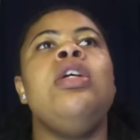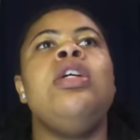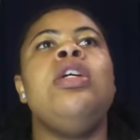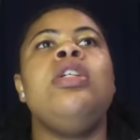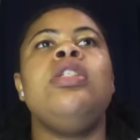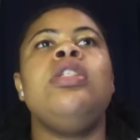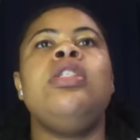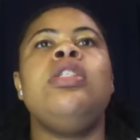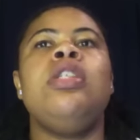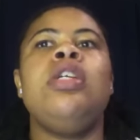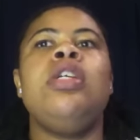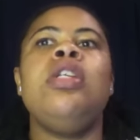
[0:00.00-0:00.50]

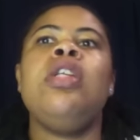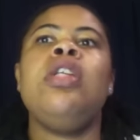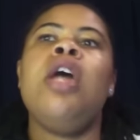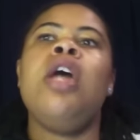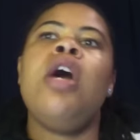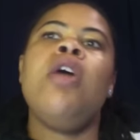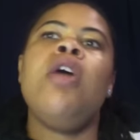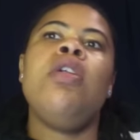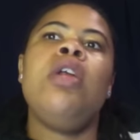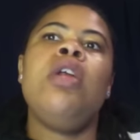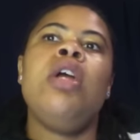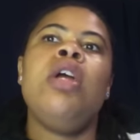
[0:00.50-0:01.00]
is sitting
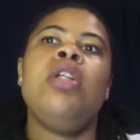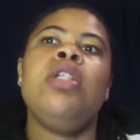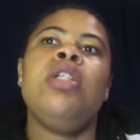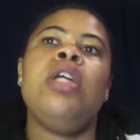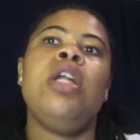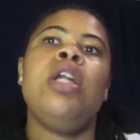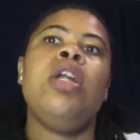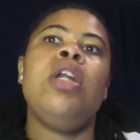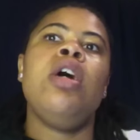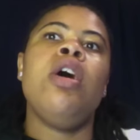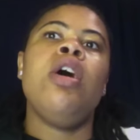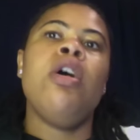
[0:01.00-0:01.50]
down there
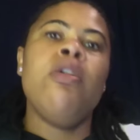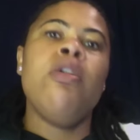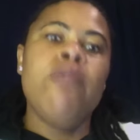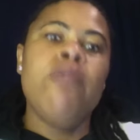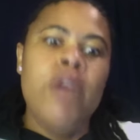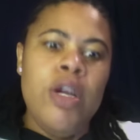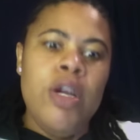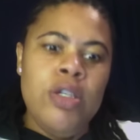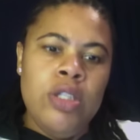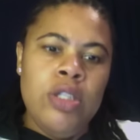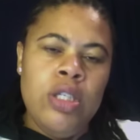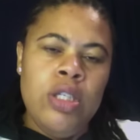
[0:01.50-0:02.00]
telling her
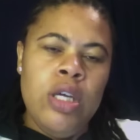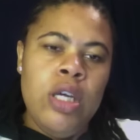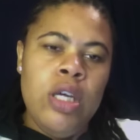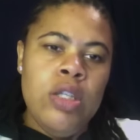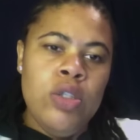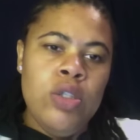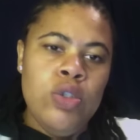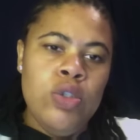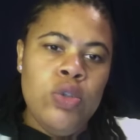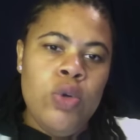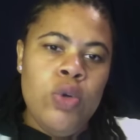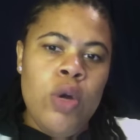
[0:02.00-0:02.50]
version of
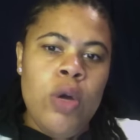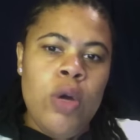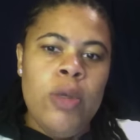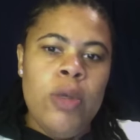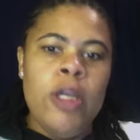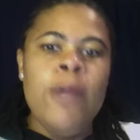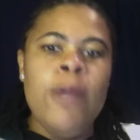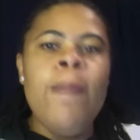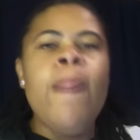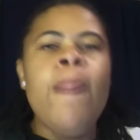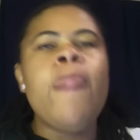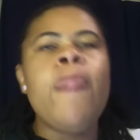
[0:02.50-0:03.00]
the
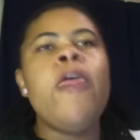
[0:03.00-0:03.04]
story,